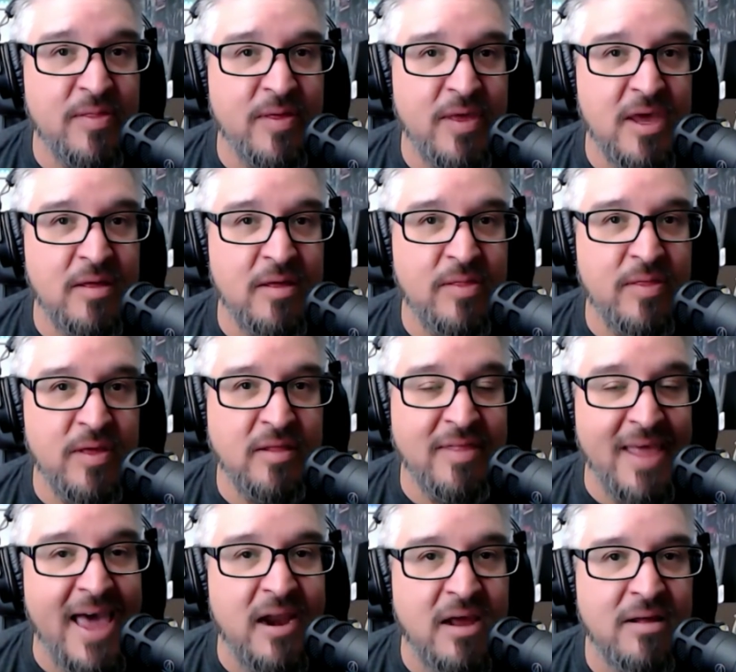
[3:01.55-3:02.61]
the the
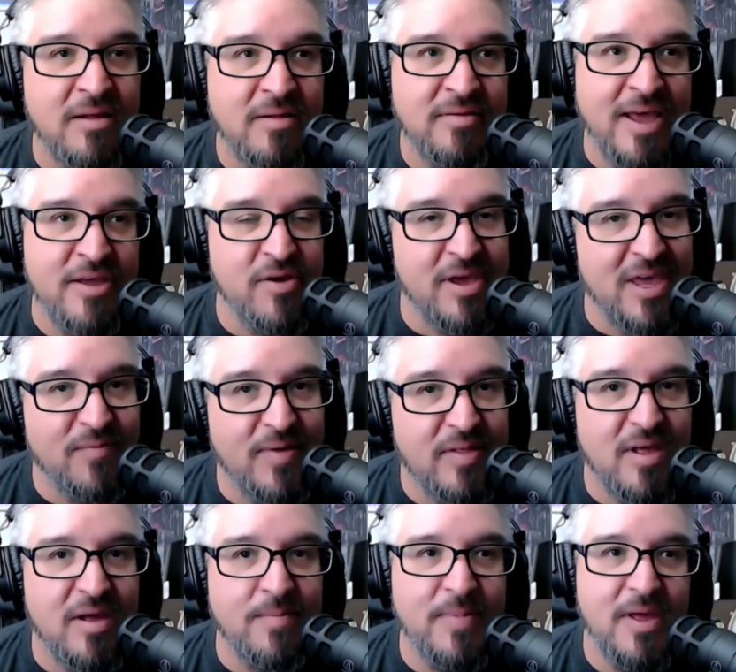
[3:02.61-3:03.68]
data that you're giving
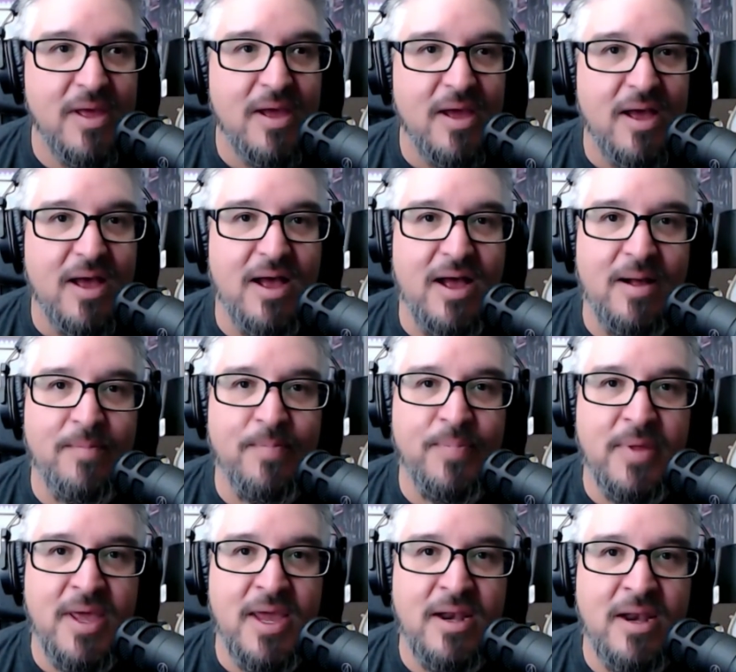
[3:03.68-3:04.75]
them. Um,
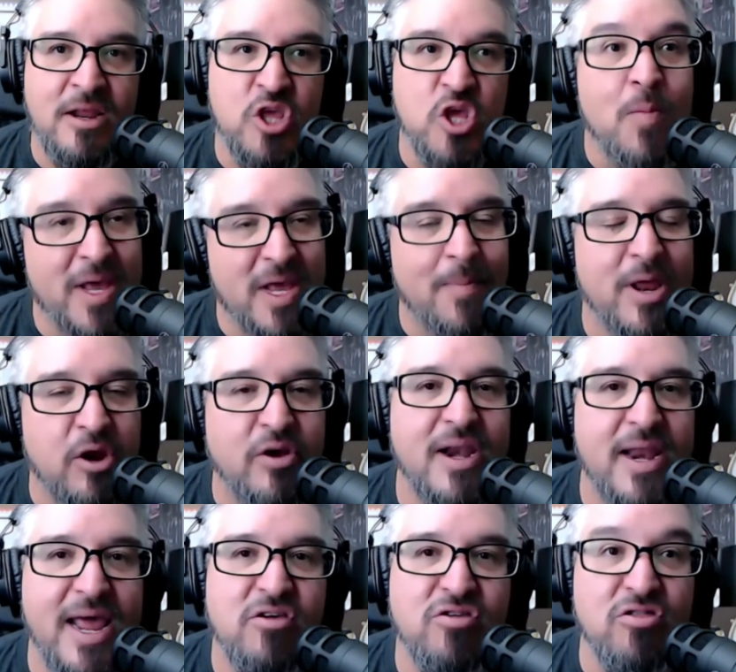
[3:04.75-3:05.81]
and you'll make a better
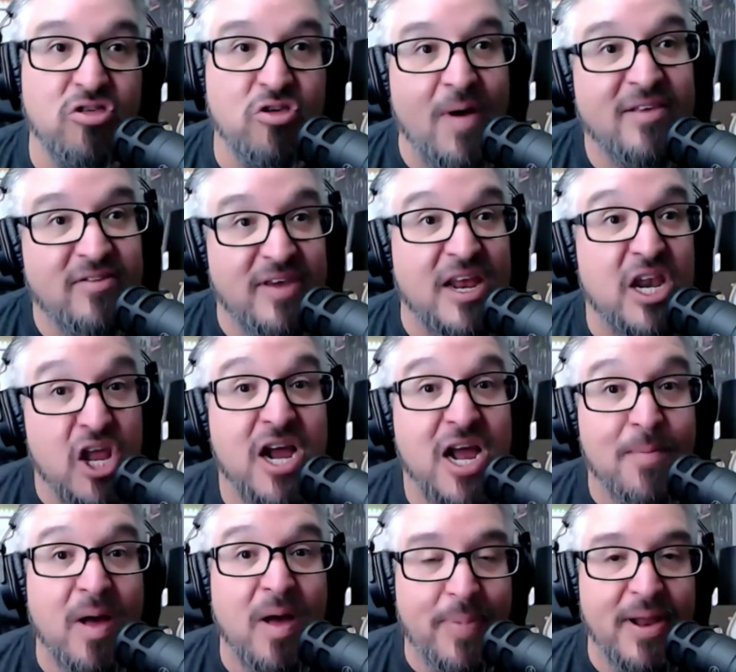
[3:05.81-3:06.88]
connection. So I say look
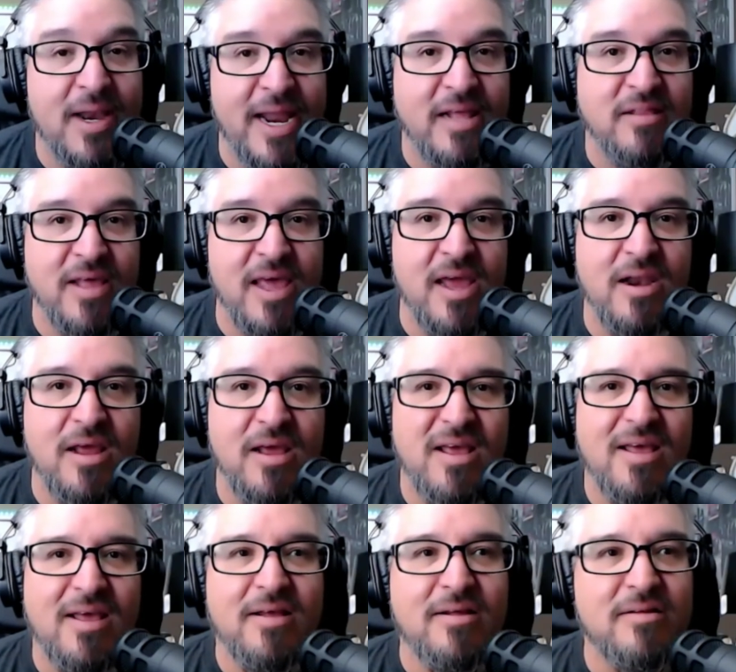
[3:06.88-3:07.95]
them up on LinkedIn.
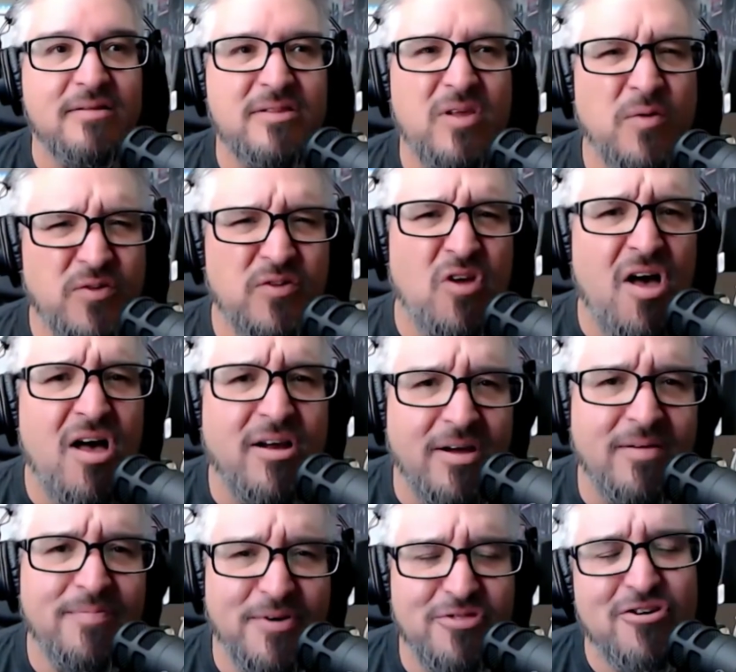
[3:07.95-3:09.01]
Don't stalk
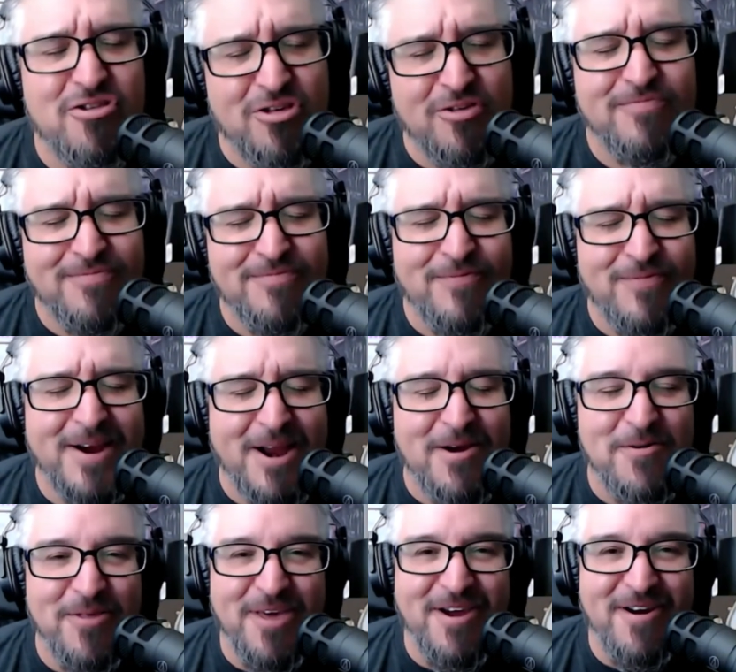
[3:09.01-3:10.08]
them, but just find out who they